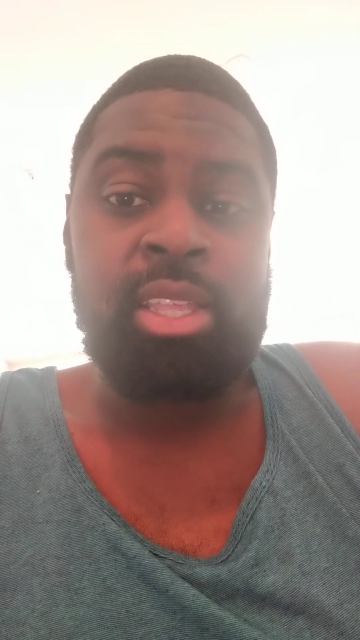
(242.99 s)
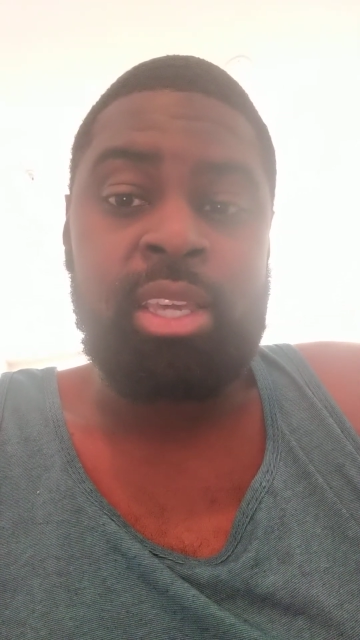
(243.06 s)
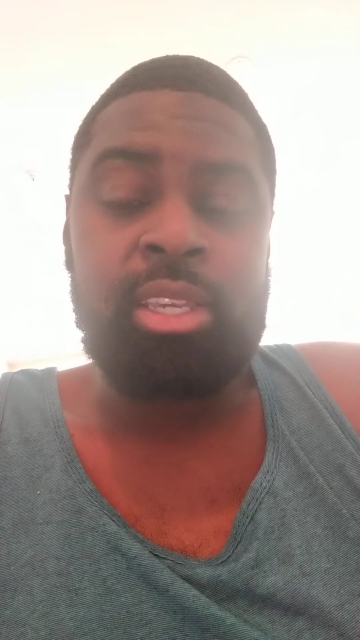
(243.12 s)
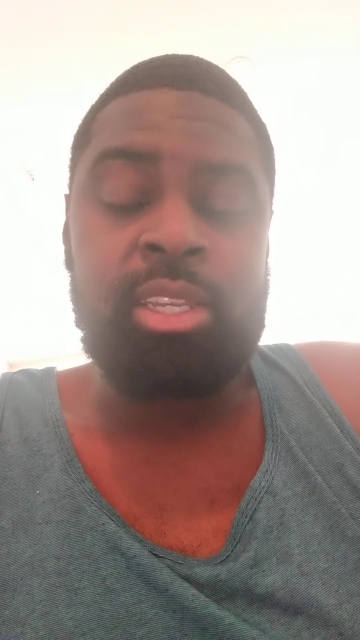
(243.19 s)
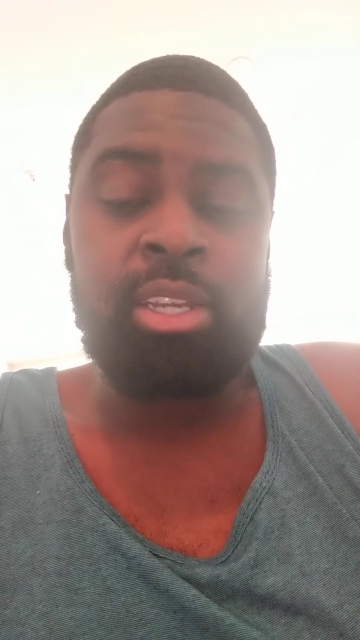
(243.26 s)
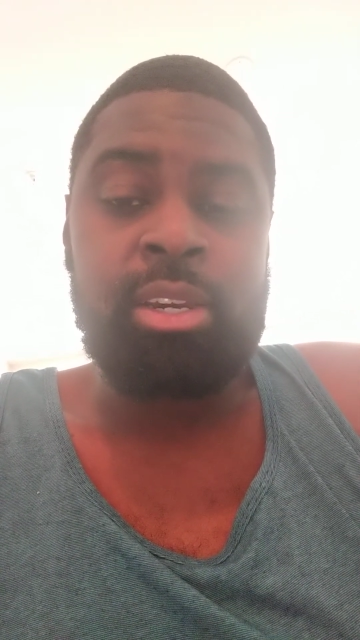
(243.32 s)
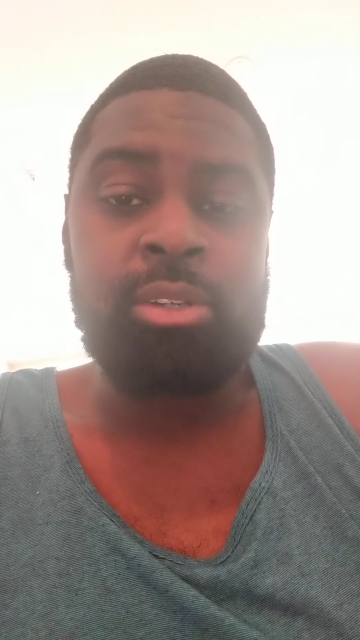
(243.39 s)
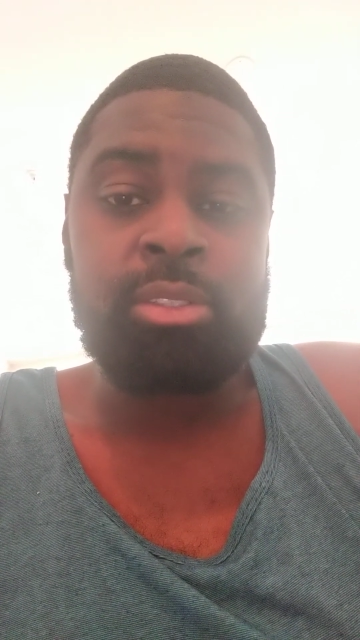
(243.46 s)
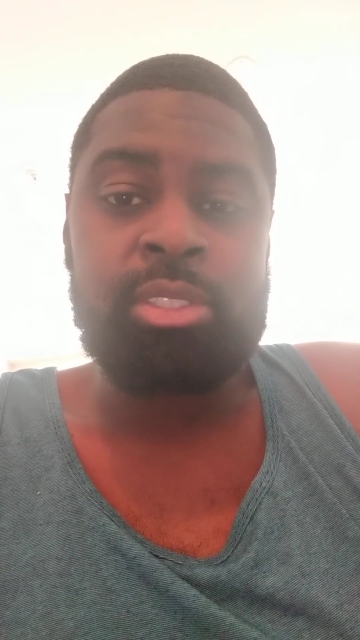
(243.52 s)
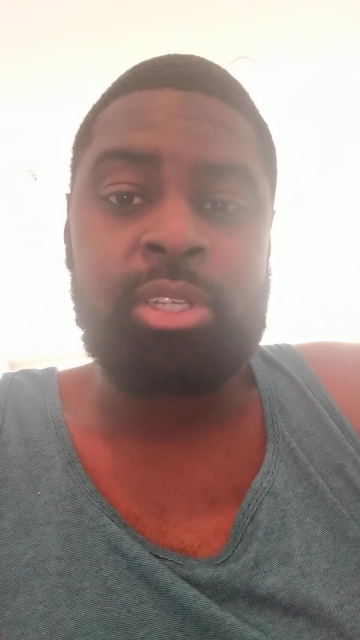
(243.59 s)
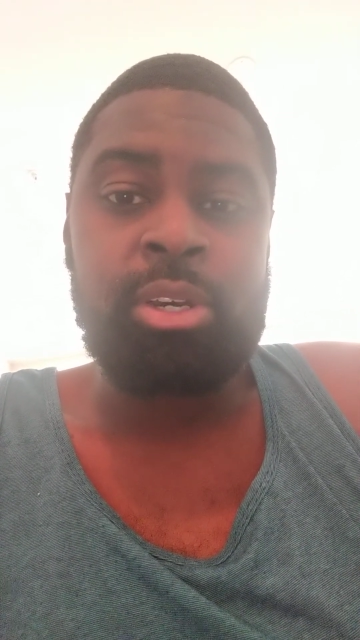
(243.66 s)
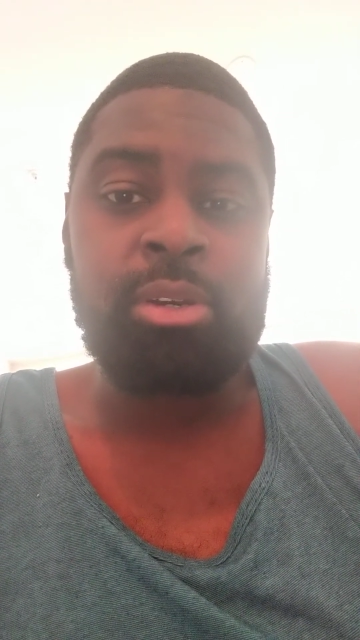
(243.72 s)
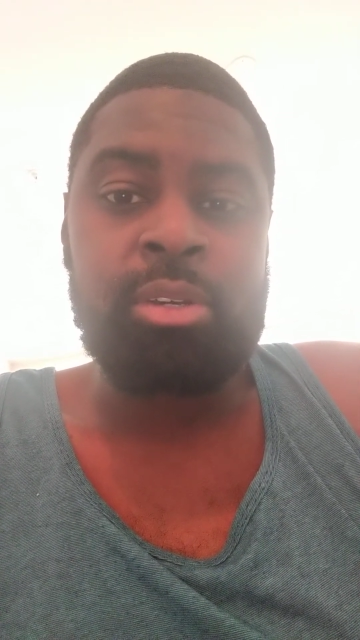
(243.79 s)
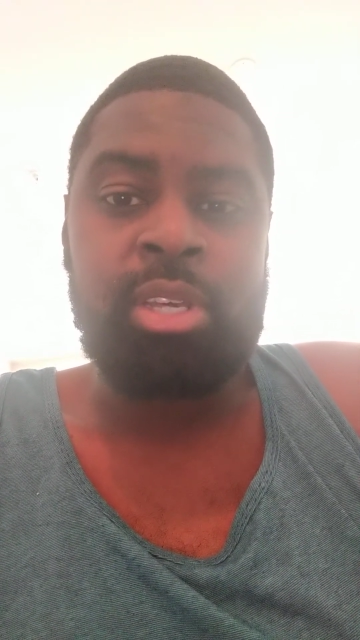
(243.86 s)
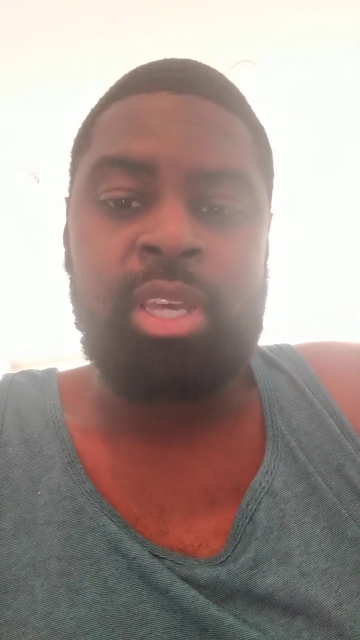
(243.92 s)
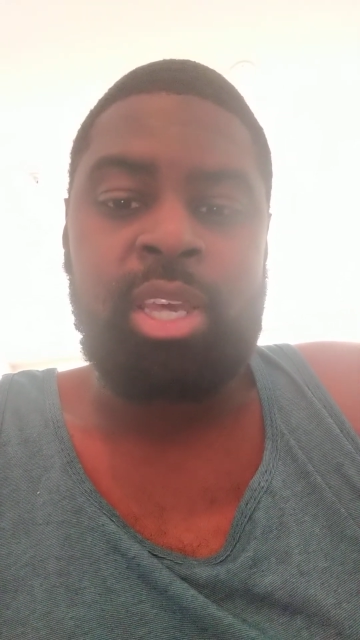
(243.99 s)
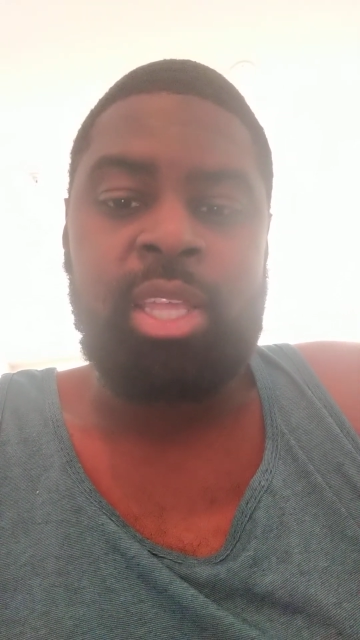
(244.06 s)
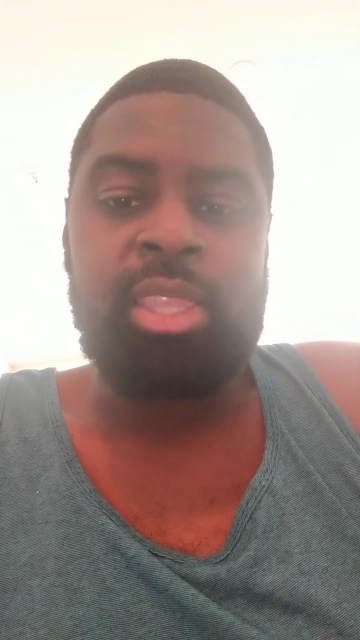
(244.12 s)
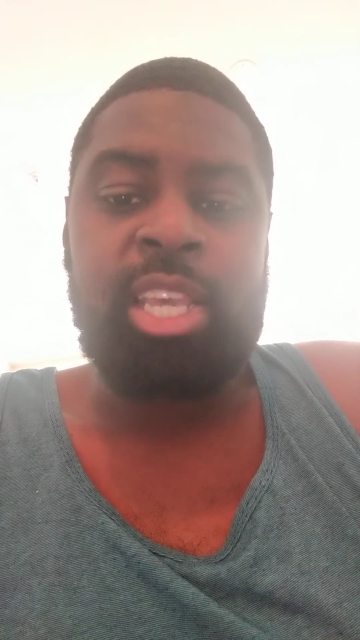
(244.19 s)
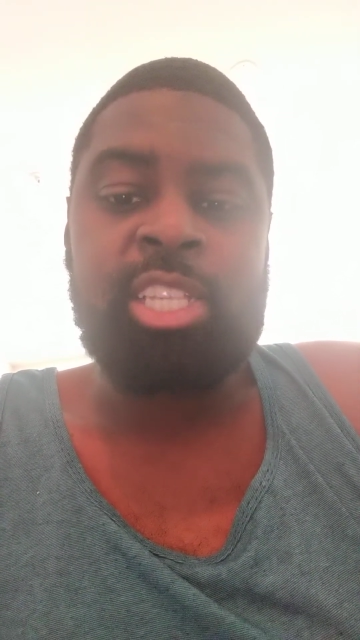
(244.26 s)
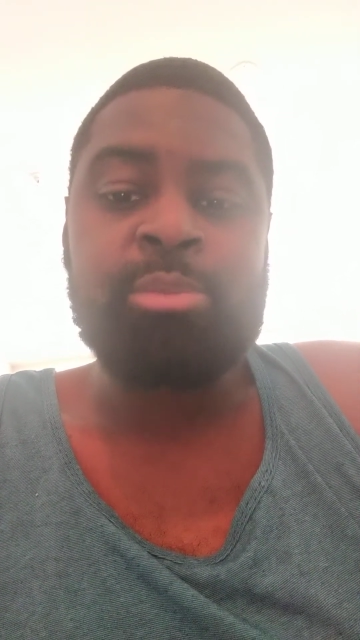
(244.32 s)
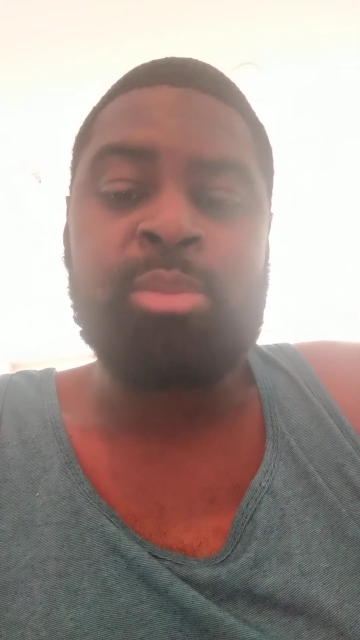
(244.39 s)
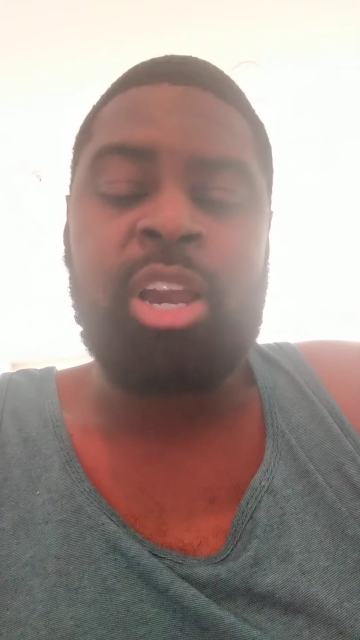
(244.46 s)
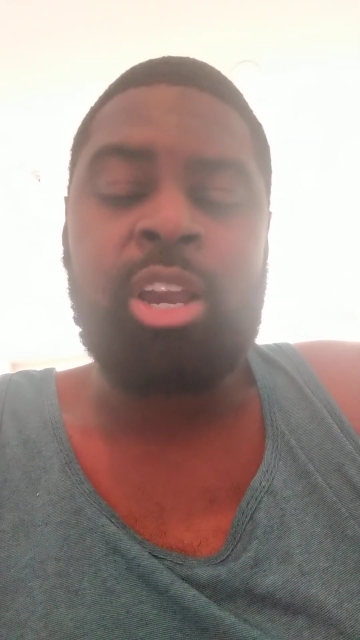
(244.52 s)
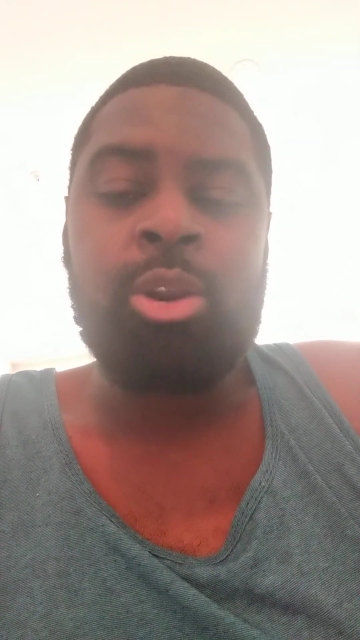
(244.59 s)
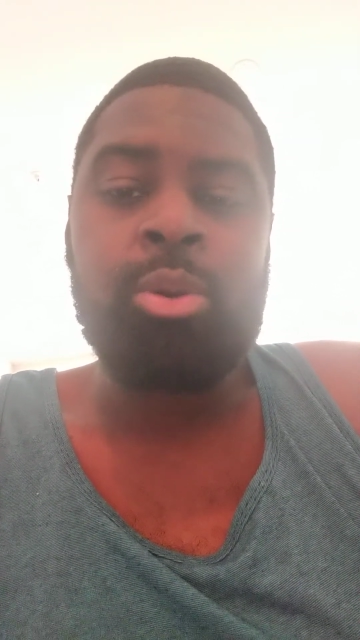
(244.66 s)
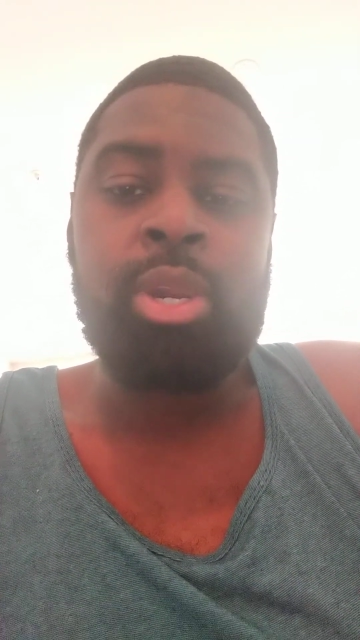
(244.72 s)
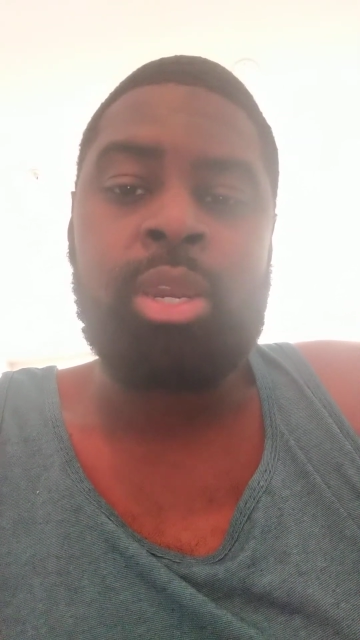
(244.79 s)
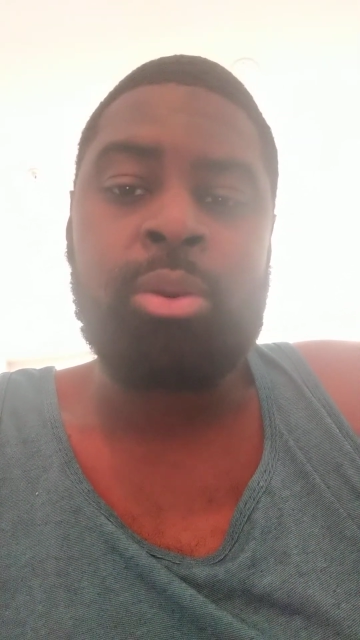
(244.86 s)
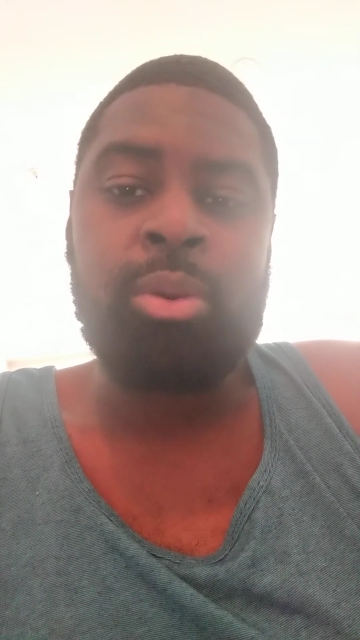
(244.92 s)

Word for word: you know so that's my quick